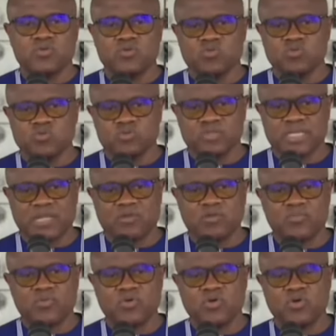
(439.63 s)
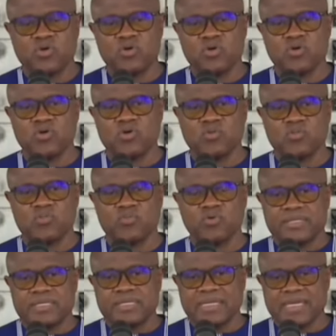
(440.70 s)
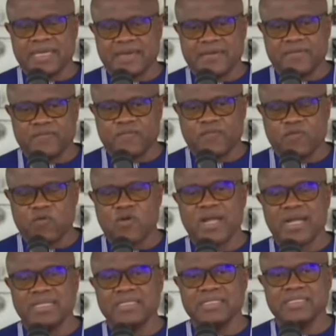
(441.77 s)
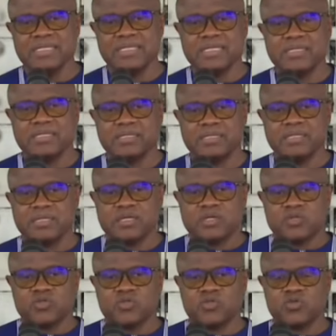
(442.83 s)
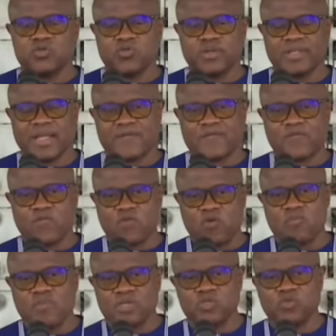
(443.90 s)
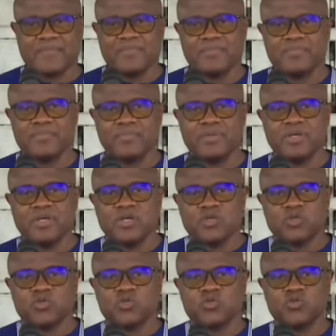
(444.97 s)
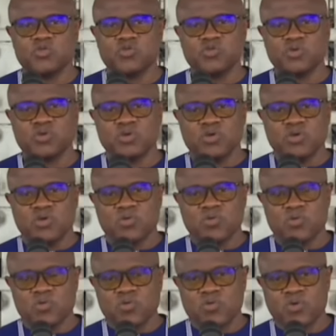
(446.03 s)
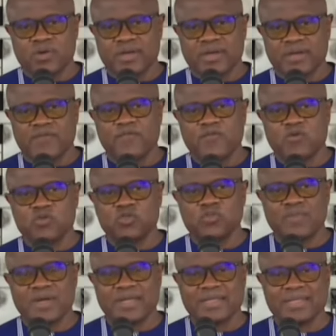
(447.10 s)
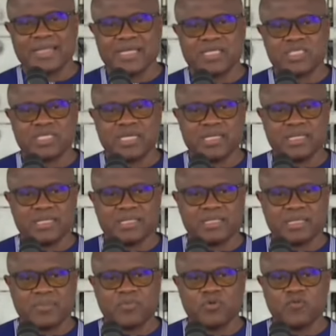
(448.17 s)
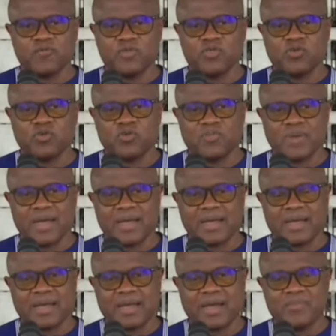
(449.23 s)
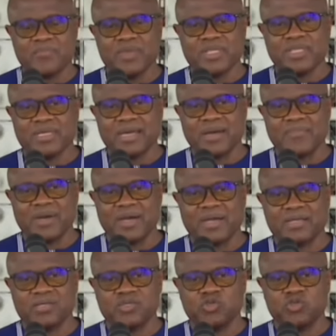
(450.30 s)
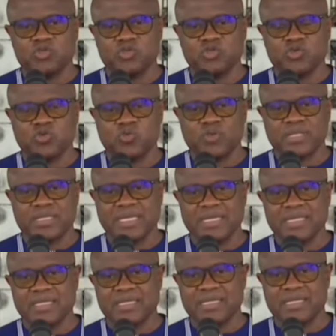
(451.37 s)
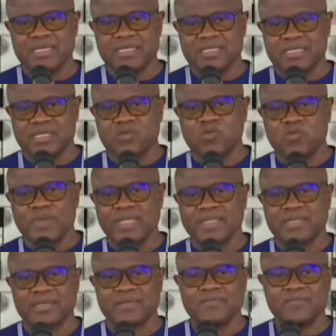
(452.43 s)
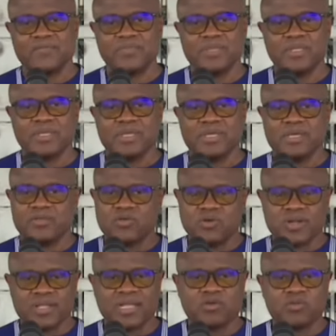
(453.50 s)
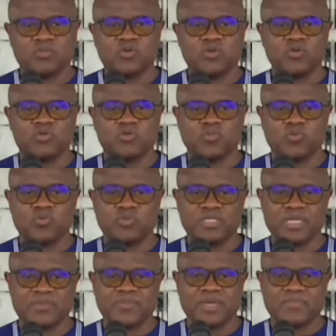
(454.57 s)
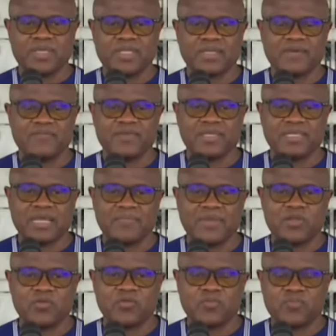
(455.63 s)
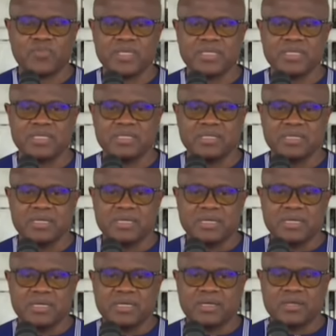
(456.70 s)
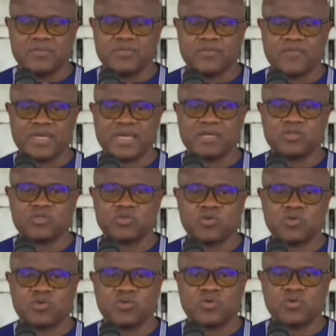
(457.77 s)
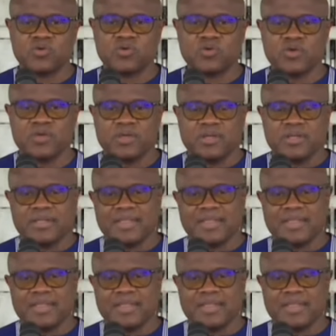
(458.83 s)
We adopt a project which focuses on vocational training for women, on strengthening the drug supply chain right down to the last kilometer, and therefore the adoption of this project will truly enable our country to ensure that women can be more empowered to participate fully in the socio-economic development of our country, by way of example.